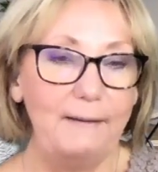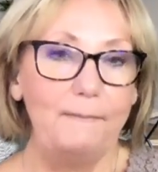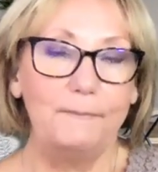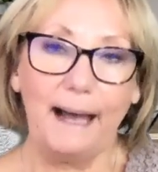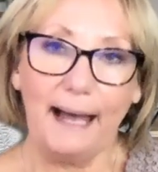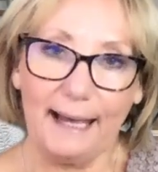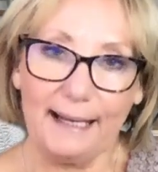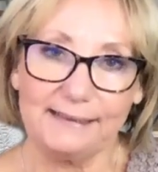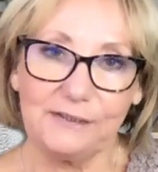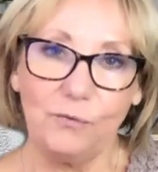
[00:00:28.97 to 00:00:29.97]

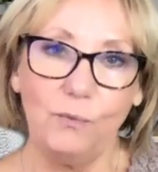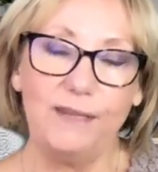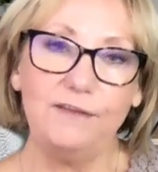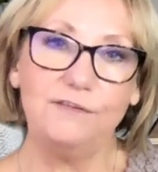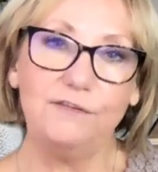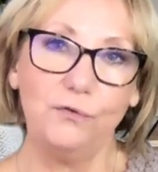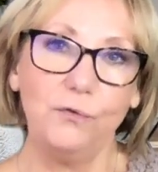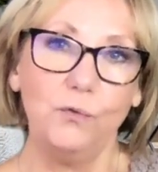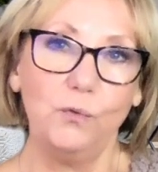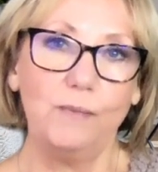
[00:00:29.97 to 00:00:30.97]
But with
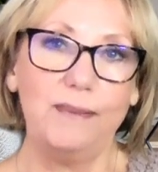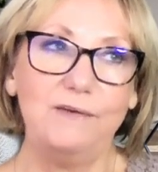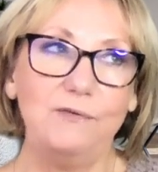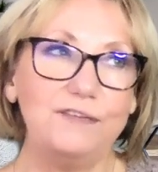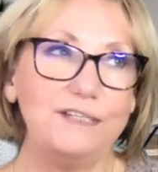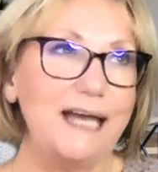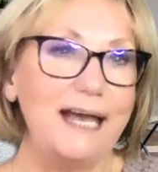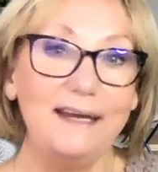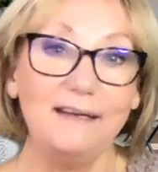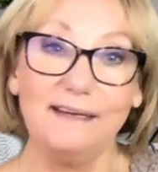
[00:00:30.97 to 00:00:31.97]
Zoom, there is a
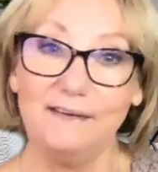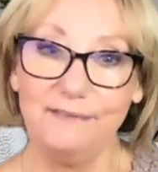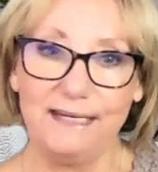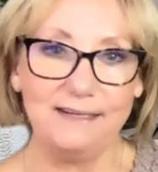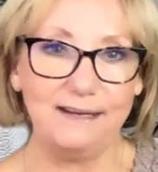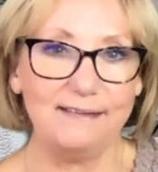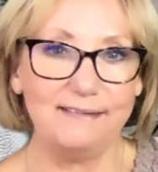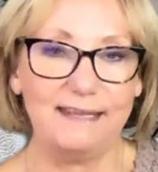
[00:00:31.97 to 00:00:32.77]
ton of convenience.